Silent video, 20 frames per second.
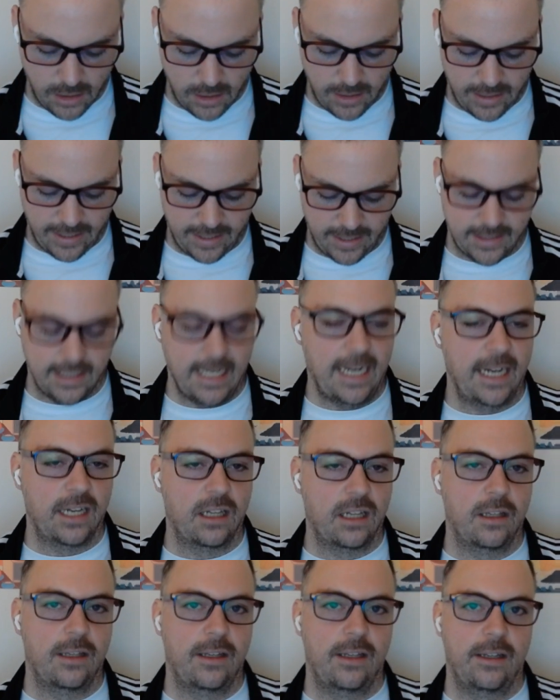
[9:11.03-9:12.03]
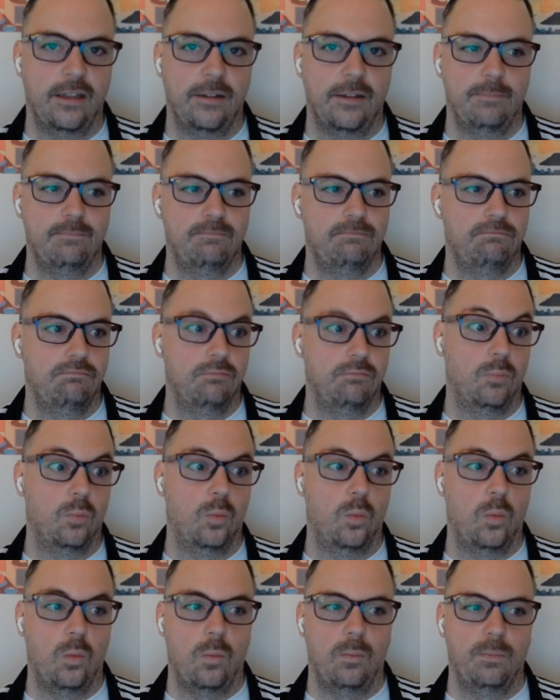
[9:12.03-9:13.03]
exactly
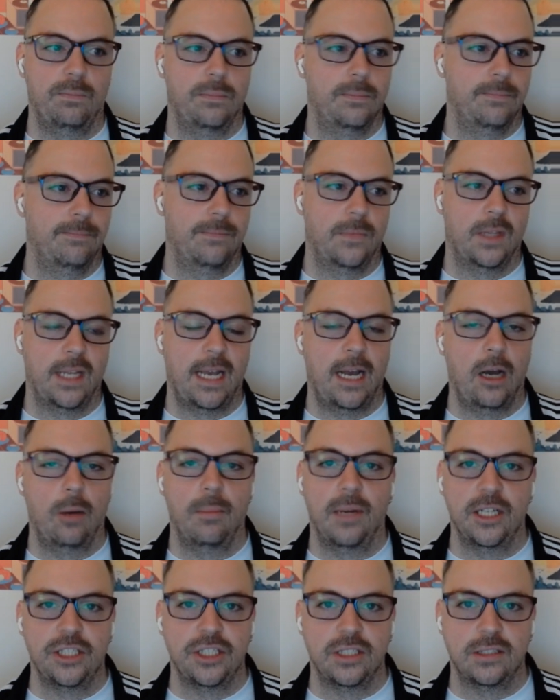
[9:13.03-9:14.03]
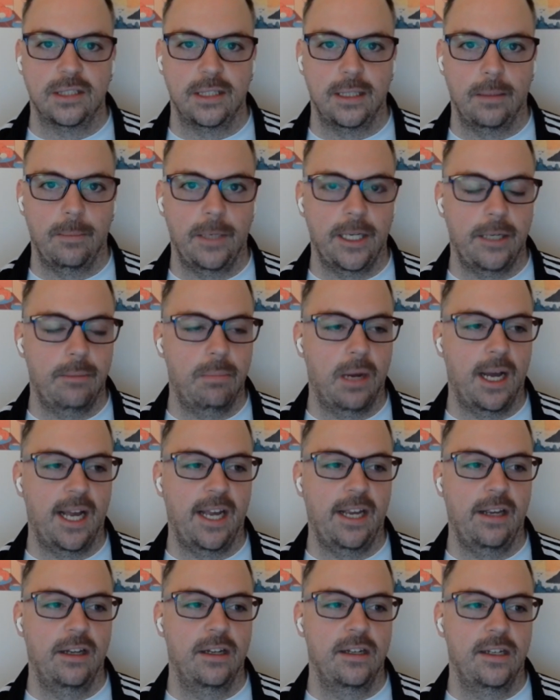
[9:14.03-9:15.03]
how much it's limited
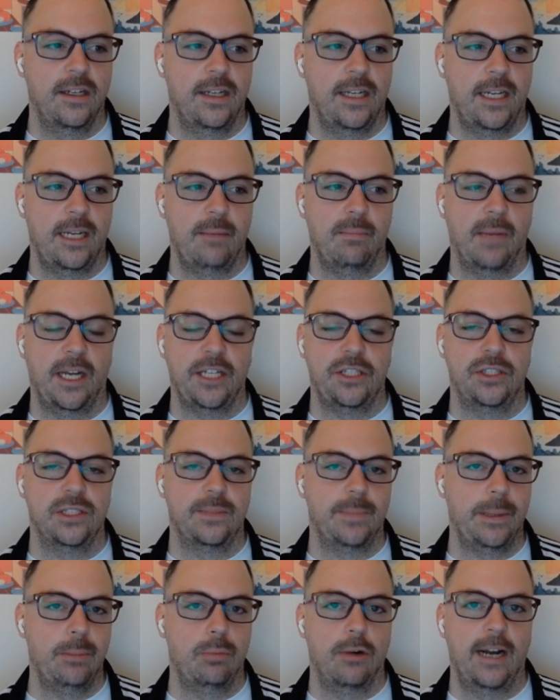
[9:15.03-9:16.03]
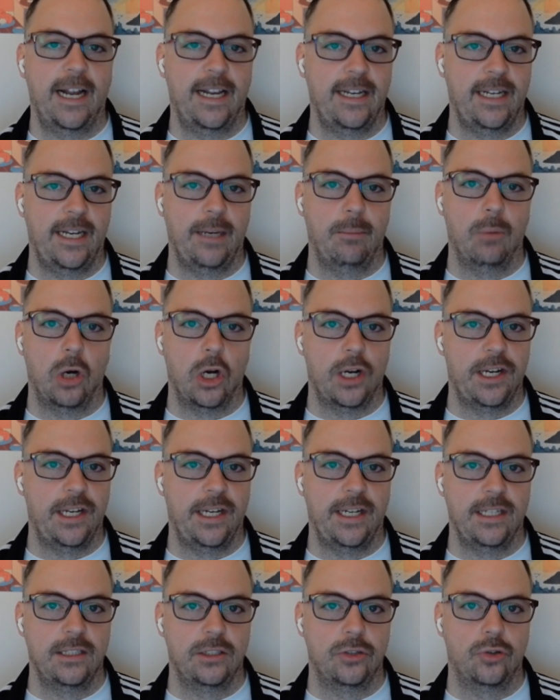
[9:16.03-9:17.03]
by. It might just be branding,
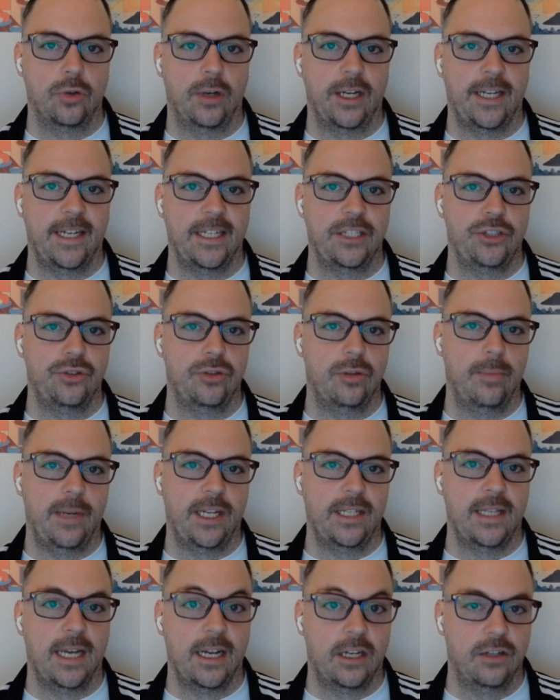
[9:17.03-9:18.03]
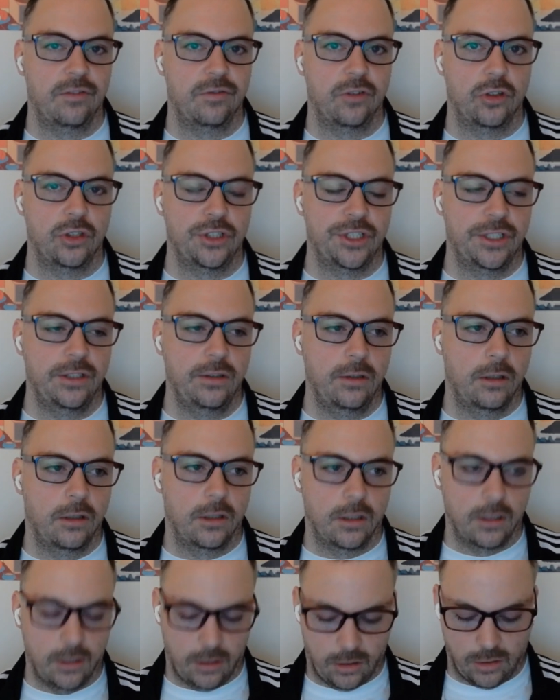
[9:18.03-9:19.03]
marketing to try and get you to make that conversion.
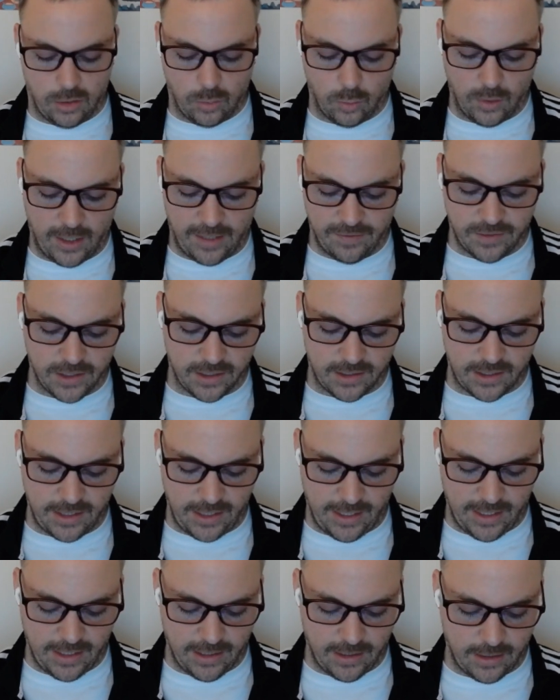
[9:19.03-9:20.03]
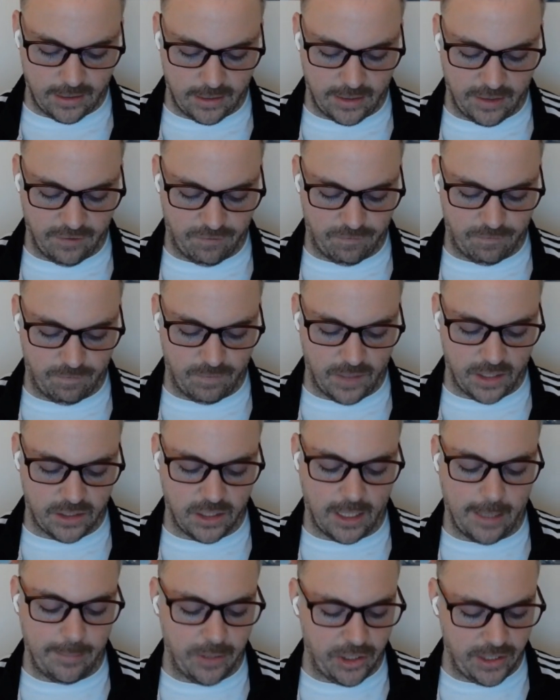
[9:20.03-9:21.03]
We'll have to see if a
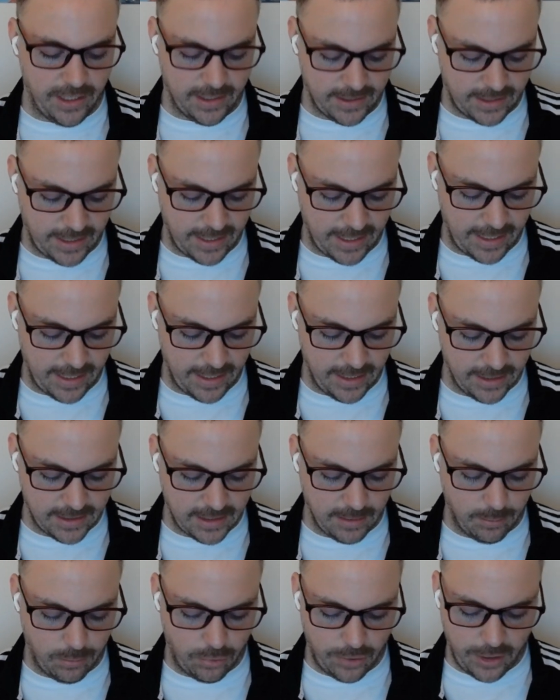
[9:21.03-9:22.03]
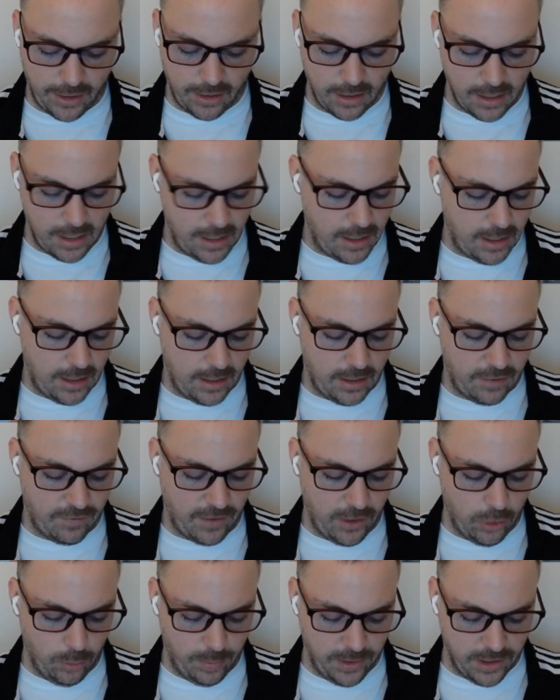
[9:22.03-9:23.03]
timer does kick in at some point. If I
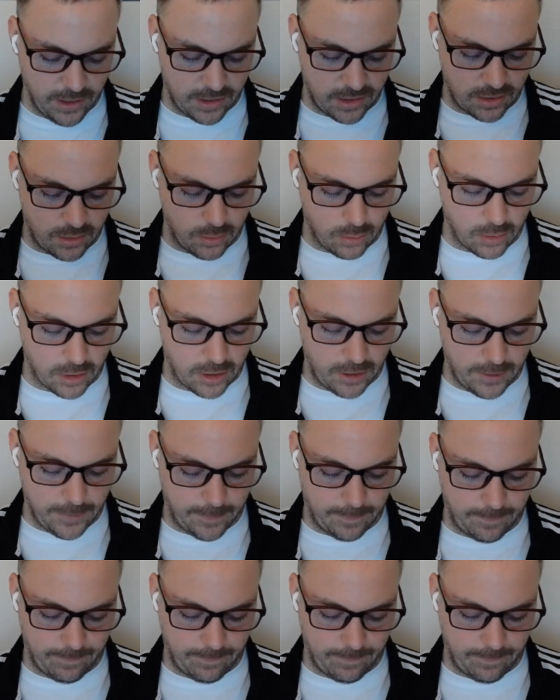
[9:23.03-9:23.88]
open the store,